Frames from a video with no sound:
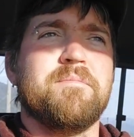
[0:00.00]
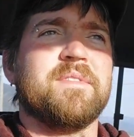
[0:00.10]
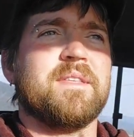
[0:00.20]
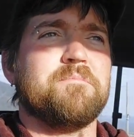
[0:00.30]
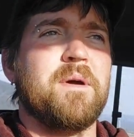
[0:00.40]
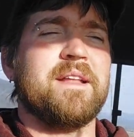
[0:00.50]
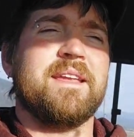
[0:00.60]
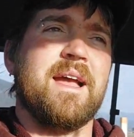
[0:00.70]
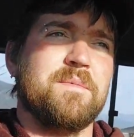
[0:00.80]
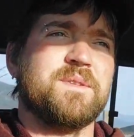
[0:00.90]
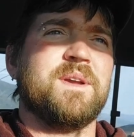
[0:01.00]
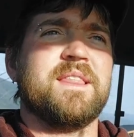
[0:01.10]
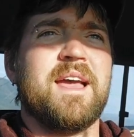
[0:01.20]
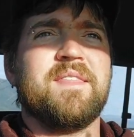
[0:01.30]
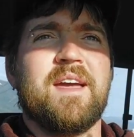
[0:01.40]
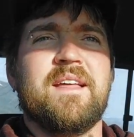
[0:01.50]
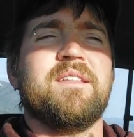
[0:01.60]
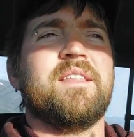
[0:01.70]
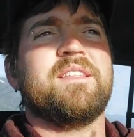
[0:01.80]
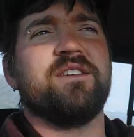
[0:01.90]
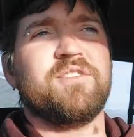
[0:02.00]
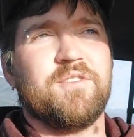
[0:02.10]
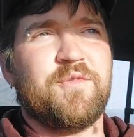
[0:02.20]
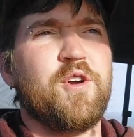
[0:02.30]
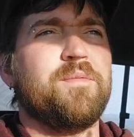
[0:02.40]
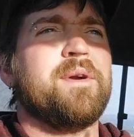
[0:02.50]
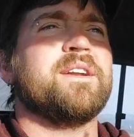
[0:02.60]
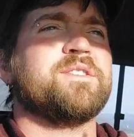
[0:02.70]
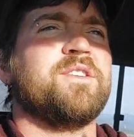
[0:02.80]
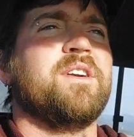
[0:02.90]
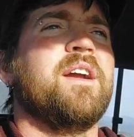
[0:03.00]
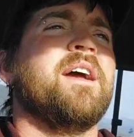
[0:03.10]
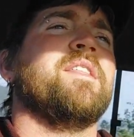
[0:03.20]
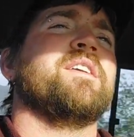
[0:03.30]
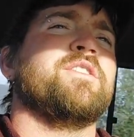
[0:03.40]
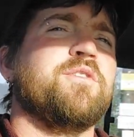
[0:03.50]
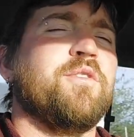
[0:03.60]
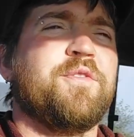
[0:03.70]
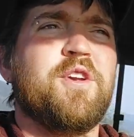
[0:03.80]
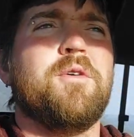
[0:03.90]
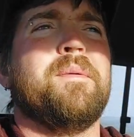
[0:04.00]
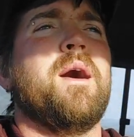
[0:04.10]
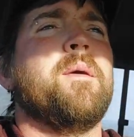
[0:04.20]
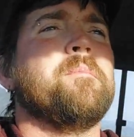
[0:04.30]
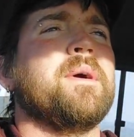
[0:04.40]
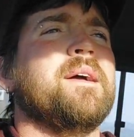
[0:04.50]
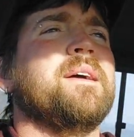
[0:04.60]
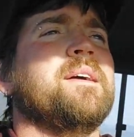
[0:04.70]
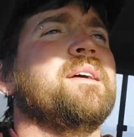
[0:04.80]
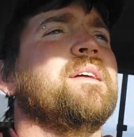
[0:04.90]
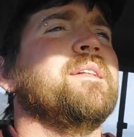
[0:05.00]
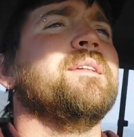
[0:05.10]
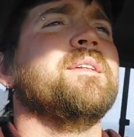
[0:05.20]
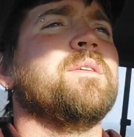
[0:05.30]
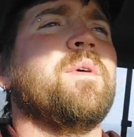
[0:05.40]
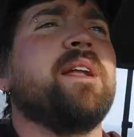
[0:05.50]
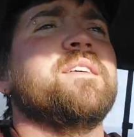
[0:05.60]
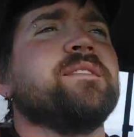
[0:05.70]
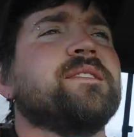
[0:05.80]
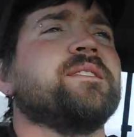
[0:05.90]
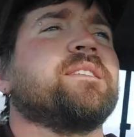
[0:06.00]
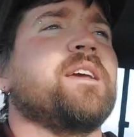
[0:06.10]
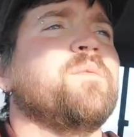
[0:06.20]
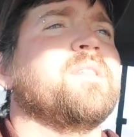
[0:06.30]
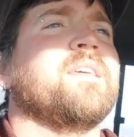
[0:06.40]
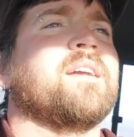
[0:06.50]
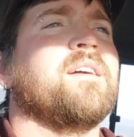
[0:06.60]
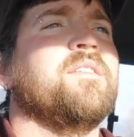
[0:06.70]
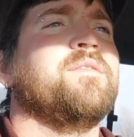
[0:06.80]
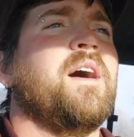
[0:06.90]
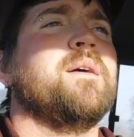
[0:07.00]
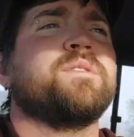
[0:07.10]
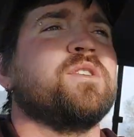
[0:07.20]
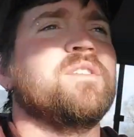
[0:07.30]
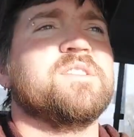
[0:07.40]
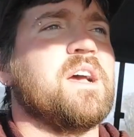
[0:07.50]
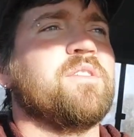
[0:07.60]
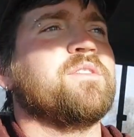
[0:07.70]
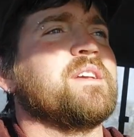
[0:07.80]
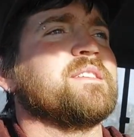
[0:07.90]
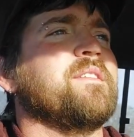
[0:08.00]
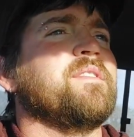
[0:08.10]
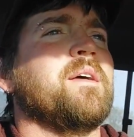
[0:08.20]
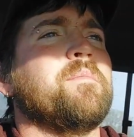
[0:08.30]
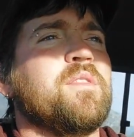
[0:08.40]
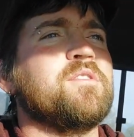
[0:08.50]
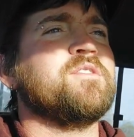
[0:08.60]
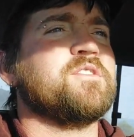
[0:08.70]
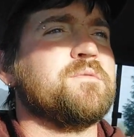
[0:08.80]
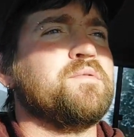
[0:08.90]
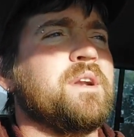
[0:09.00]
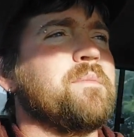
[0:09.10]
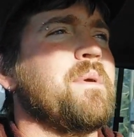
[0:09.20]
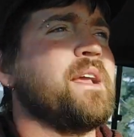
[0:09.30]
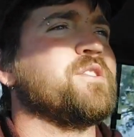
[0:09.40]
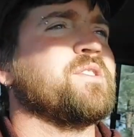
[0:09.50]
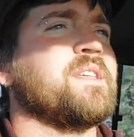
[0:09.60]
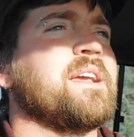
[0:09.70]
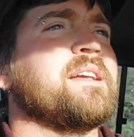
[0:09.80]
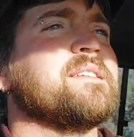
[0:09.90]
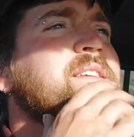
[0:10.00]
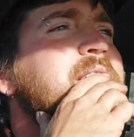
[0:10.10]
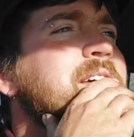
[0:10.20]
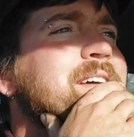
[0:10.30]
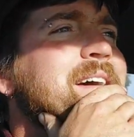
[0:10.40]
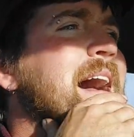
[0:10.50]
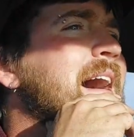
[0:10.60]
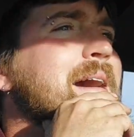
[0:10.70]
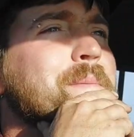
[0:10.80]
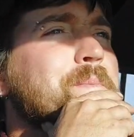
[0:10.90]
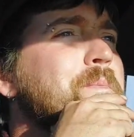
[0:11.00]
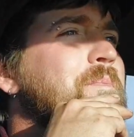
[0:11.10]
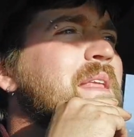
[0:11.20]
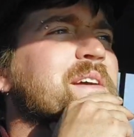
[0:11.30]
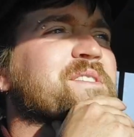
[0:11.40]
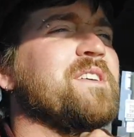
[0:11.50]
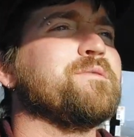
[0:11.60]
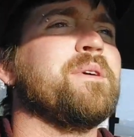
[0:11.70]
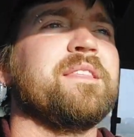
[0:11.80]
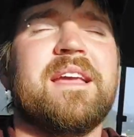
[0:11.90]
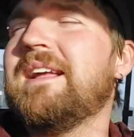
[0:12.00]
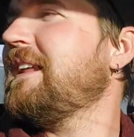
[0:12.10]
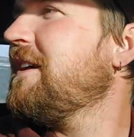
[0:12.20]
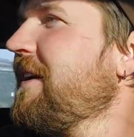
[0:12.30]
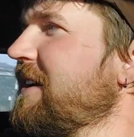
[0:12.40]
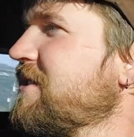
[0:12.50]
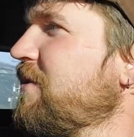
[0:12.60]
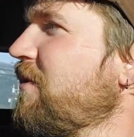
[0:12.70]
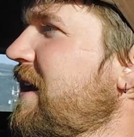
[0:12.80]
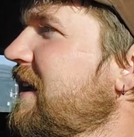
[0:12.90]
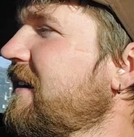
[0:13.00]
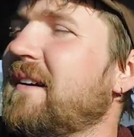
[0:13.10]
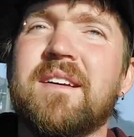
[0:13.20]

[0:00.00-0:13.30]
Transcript: But yeah, between that, and then you do the fuel pressure, and then you do the fuel pump. What else can we think of? I'm sure there's other things I've done, but those are some pretty major things. I was contemplating the idea of actually running